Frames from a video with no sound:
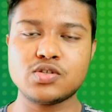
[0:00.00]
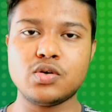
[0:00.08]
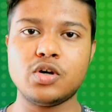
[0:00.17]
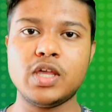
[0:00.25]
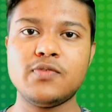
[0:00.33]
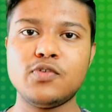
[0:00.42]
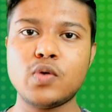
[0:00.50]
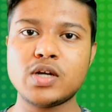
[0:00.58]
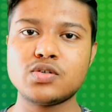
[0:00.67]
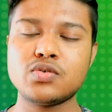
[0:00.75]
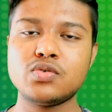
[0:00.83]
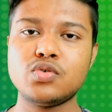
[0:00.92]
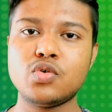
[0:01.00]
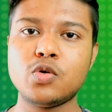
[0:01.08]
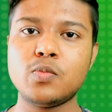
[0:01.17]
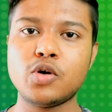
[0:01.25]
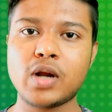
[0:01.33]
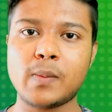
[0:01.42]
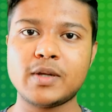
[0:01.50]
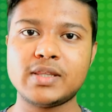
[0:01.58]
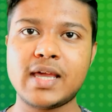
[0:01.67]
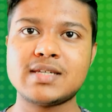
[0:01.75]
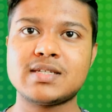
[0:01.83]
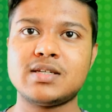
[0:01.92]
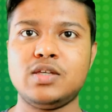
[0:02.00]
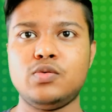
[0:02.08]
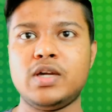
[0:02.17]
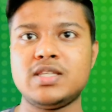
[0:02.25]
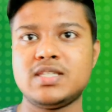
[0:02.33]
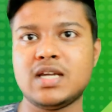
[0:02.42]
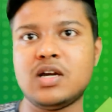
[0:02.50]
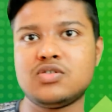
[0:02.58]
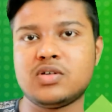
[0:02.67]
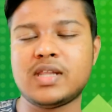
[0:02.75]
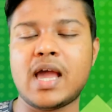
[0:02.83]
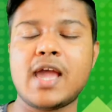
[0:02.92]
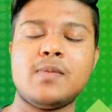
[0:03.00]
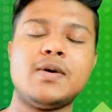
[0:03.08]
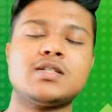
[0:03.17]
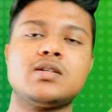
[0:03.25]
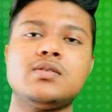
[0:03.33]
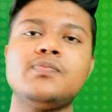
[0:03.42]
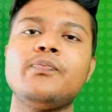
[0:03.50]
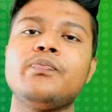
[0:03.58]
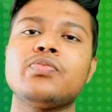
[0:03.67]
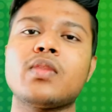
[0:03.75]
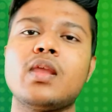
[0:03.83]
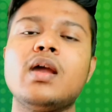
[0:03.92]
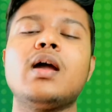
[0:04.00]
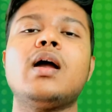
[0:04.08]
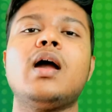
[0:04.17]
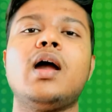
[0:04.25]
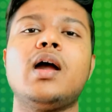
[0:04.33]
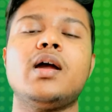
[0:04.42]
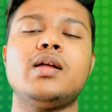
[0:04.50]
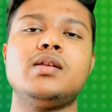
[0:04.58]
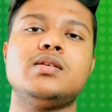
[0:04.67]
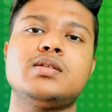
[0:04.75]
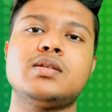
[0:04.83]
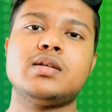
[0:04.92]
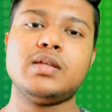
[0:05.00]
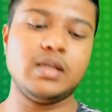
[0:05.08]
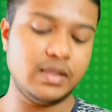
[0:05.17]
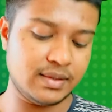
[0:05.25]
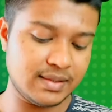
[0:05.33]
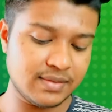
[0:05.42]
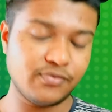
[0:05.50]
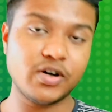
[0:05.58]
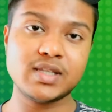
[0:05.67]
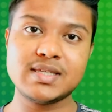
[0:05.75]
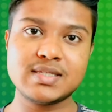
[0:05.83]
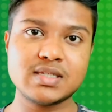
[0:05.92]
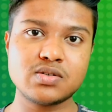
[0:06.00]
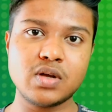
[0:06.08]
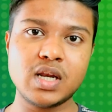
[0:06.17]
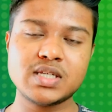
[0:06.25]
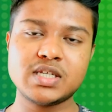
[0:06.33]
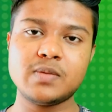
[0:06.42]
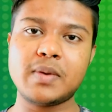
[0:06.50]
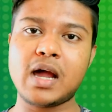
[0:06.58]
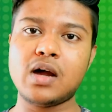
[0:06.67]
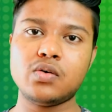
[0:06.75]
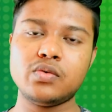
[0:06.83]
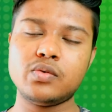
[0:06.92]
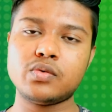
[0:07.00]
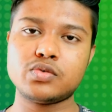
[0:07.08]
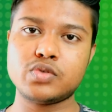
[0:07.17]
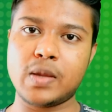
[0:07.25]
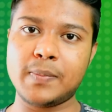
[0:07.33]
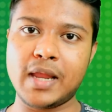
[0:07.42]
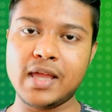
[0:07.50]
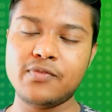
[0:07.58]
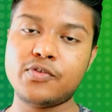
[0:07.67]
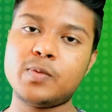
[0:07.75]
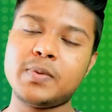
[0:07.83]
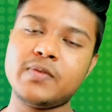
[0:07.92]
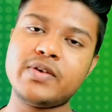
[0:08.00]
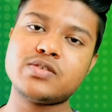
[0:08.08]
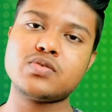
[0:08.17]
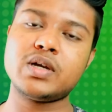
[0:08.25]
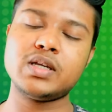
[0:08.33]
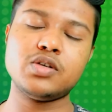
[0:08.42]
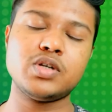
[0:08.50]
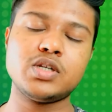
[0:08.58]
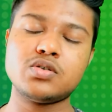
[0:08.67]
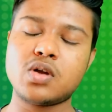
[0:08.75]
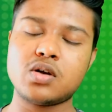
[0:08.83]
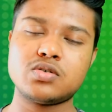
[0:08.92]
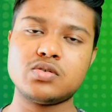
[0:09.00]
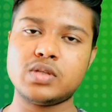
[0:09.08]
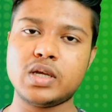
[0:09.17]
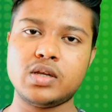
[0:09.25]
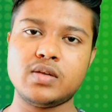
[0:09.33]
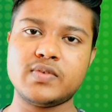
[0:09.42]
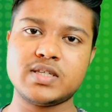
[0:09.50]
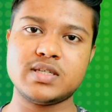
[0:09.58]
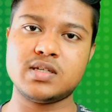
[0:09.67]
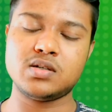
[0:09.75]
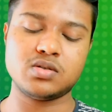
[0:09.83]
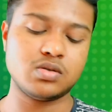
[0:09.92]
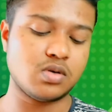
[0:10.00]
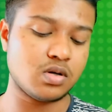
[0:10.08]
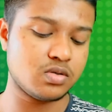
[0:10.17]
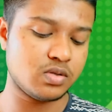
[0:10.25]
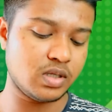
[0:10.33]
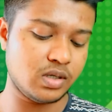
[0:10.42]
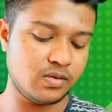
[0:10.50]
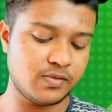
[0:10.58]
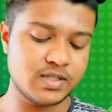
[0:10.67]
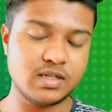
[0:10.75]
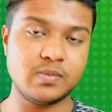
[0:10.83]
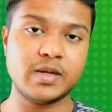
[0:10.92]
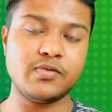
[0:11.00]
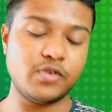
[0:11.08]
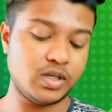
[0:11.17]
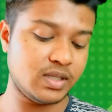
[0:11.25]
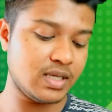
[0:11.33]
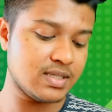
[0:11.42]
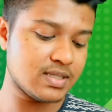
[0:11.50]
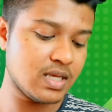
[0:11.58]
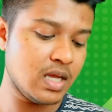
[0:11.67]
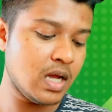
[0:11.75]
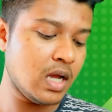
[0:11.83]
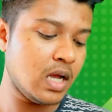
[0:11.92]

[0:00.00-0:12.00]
So if you want to know more about that, you can check out on the I button. And for this scholarship, how to apply? For previous one, you need to knock to the university, talk to the university. But for this,